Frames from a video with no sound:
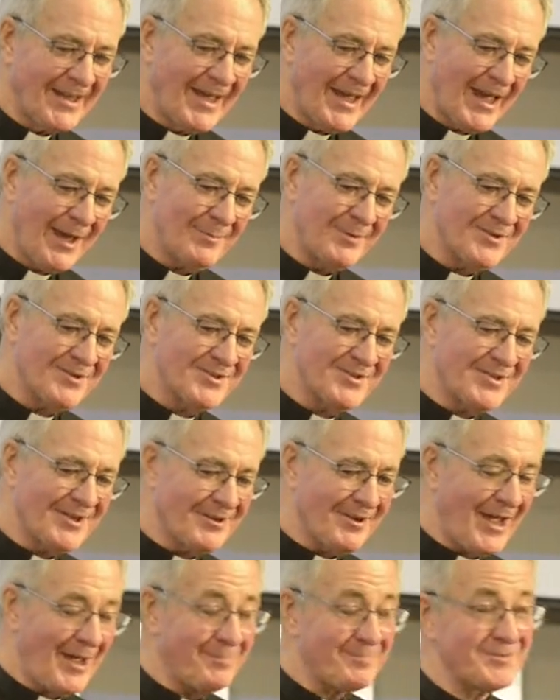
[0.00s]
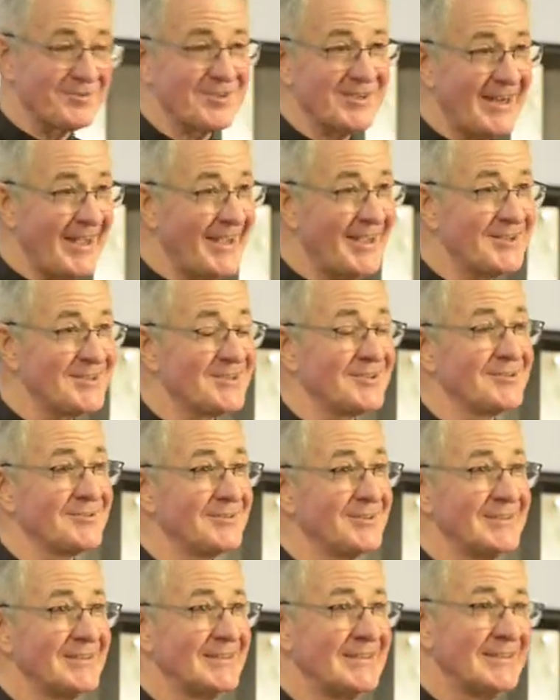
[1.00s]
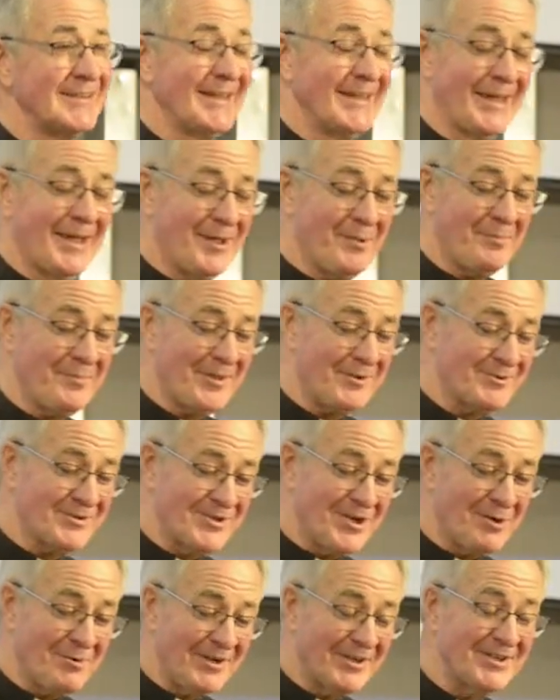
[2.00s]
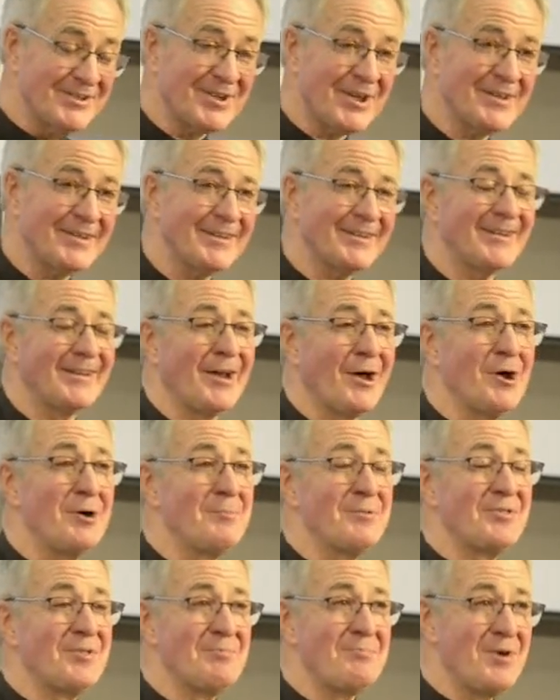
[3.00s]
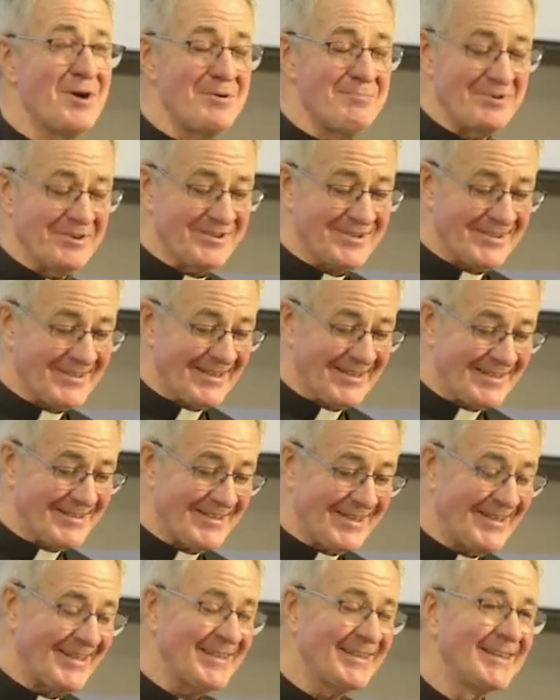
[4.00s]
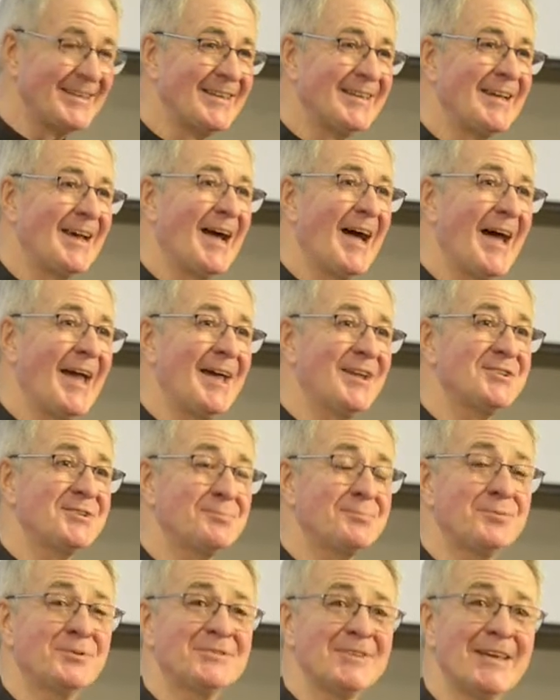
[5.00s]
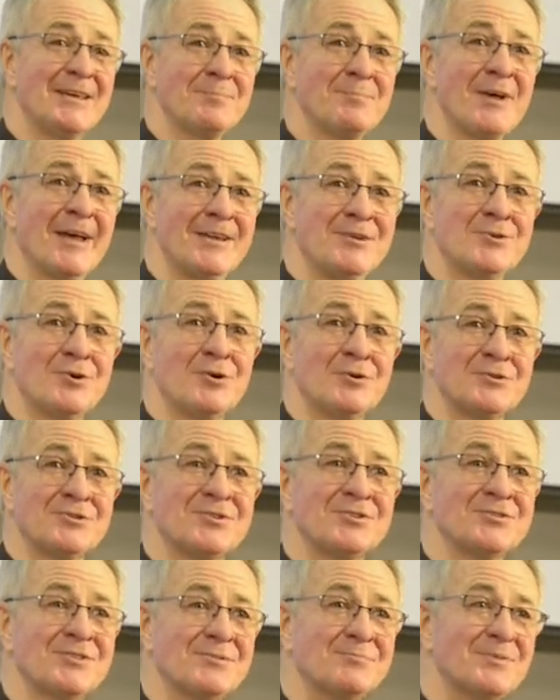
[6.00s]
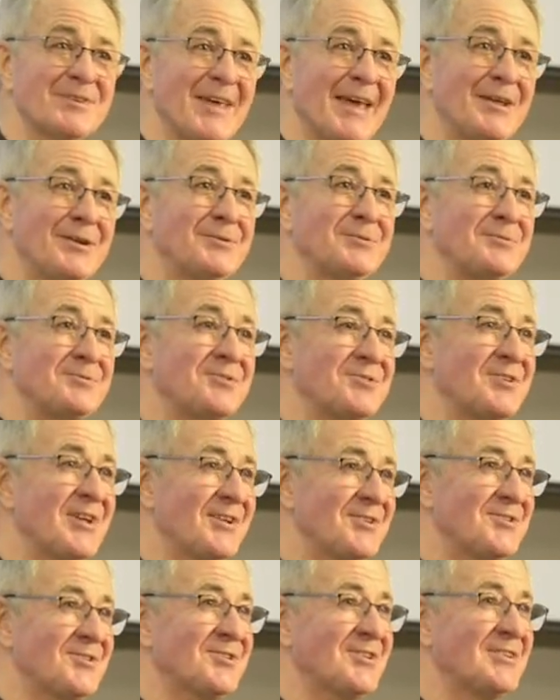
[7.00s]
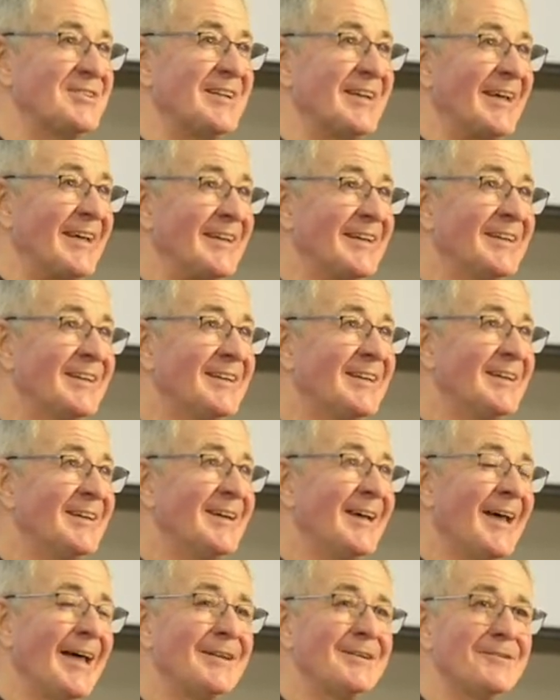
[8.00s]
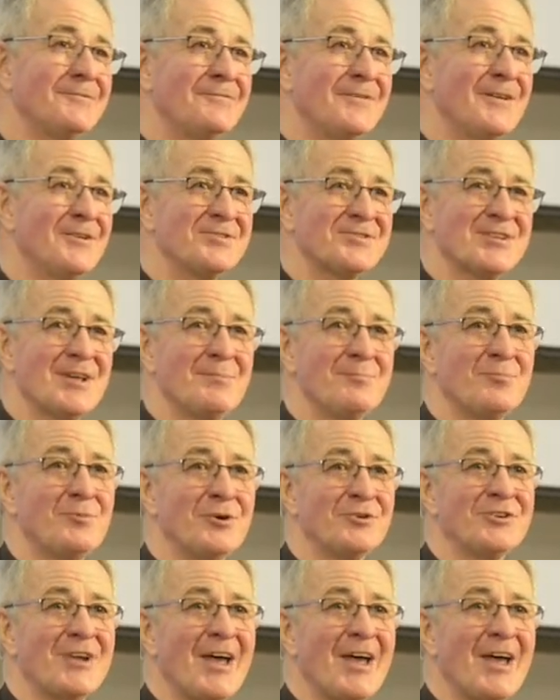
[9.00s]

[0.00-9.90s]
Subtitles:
It so happens that I had to, there was no one at home at the moment, and I had to take my dog to some kennels yesterday. And it felt somewhat